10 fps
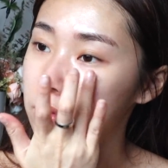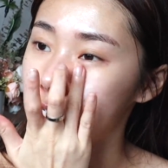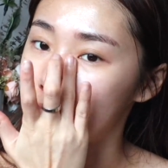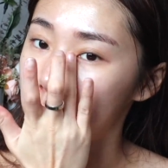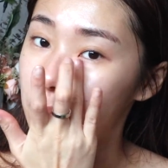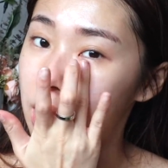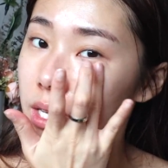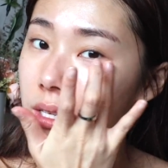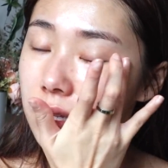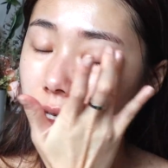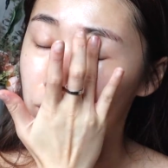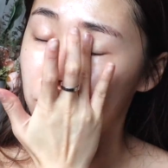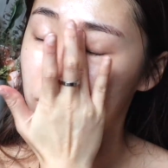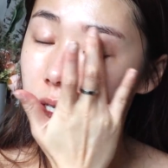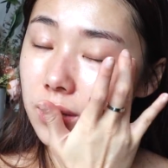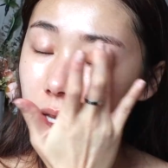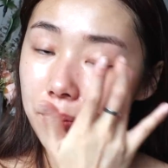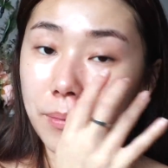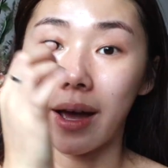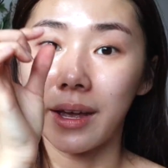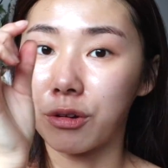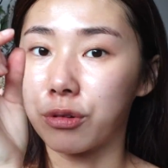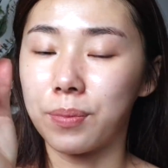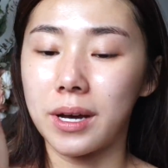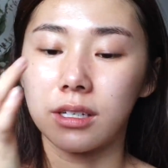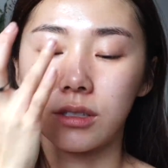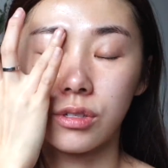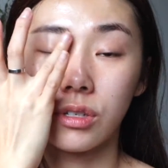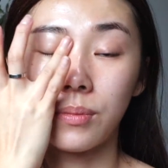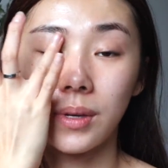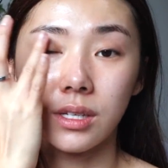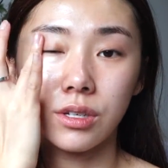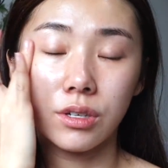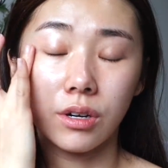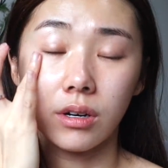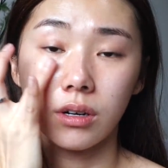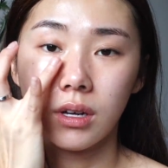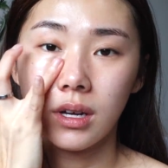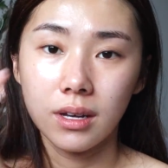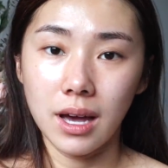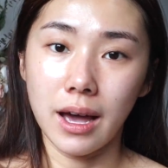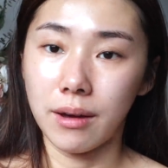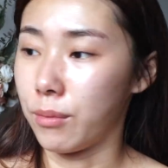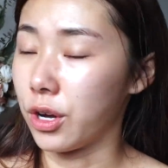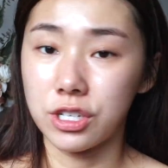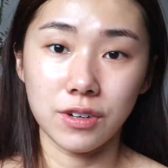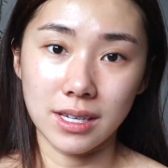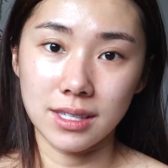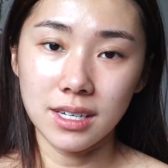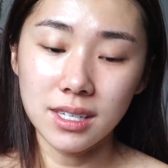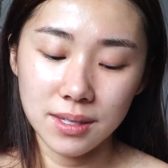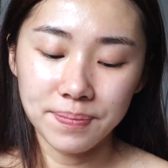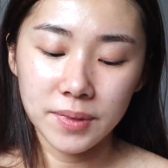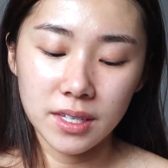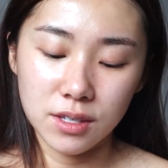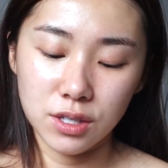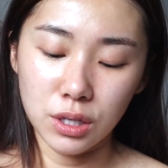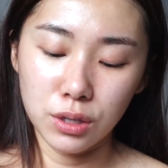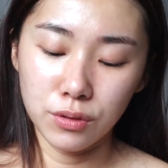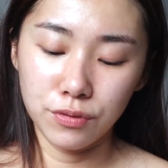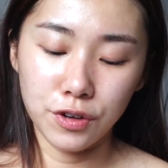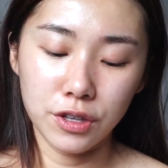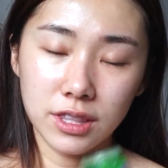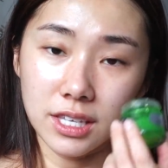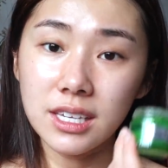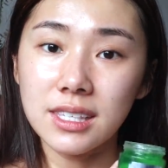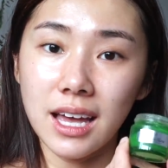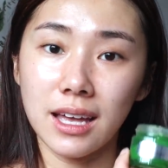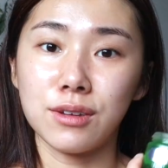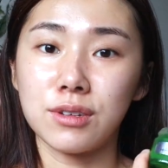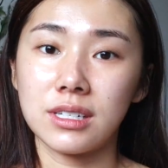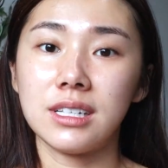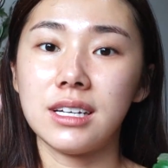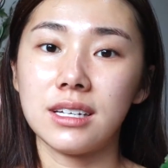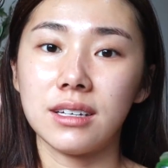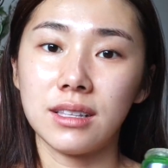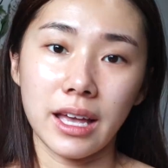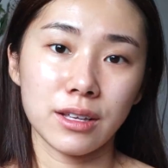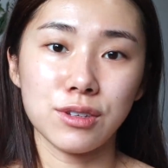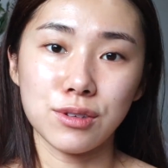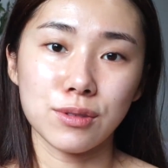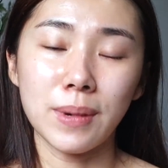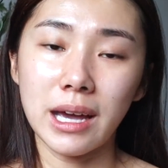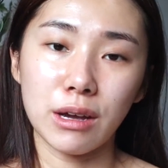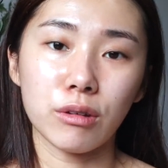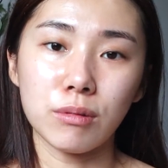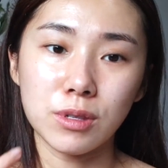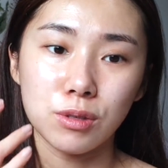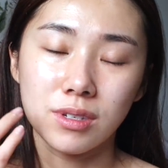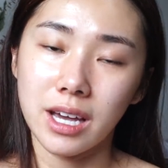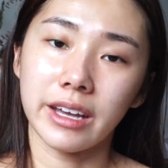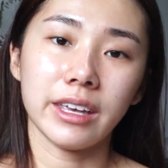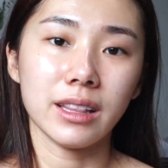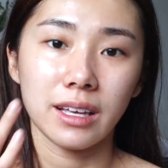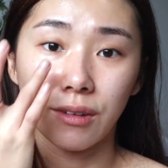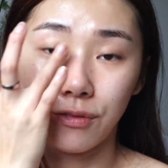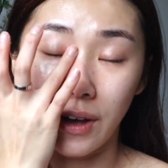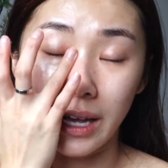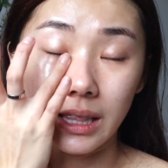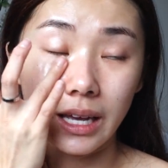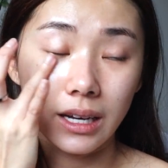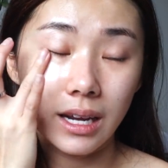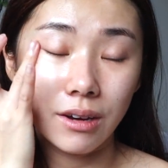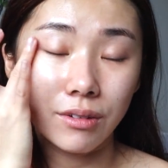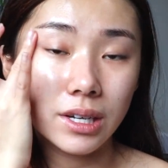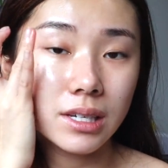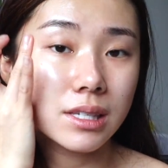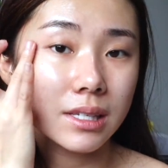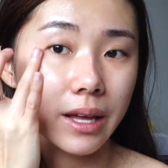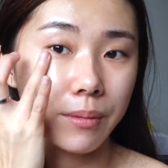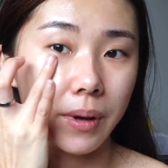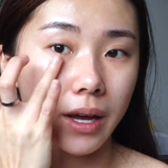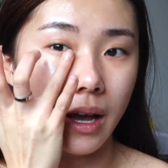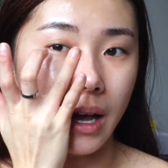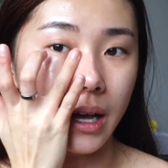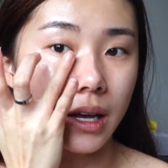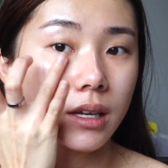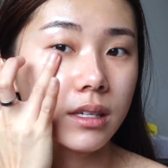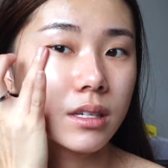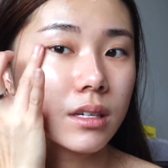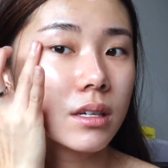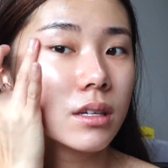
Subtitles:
just made, you know, in like micro particles compared to your moisturizers. So for this, I usually like to use my eye creams to target like the fine line areas, like my eyes,